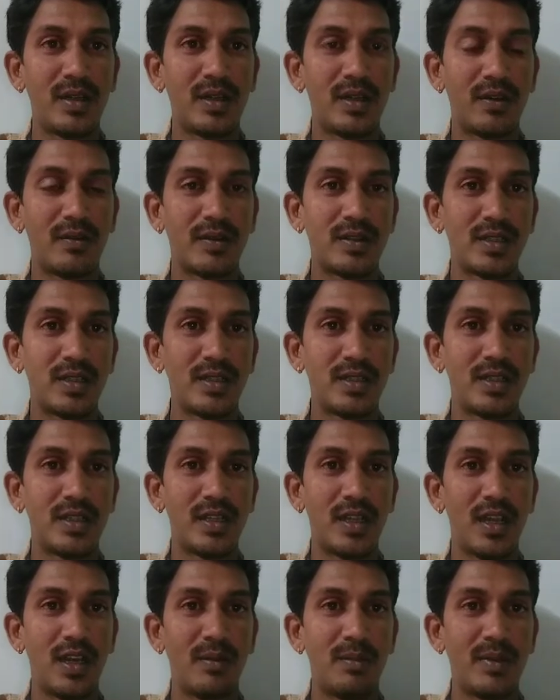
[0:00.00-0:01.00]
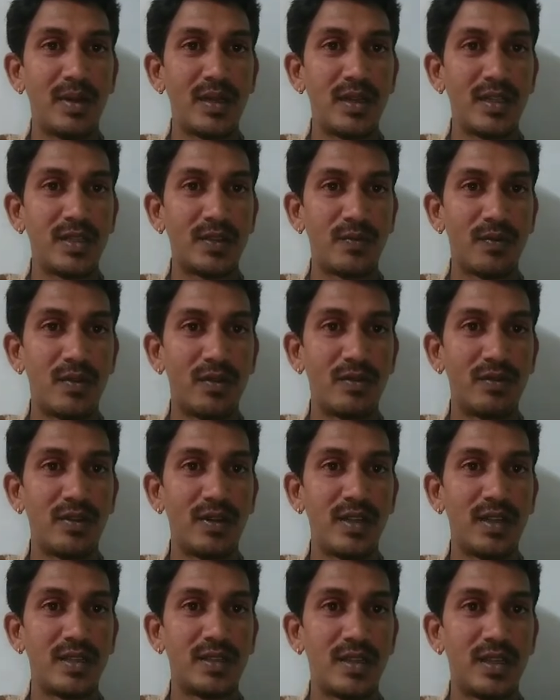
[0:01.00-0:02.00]
our searching element is found
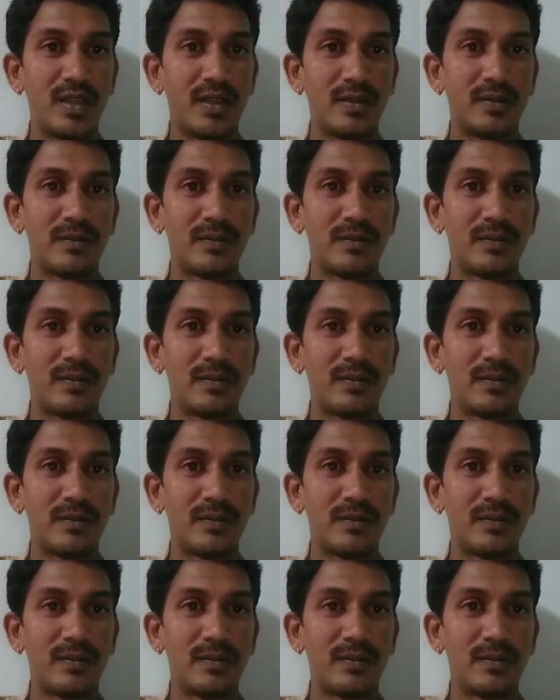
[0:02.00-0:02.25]
is there.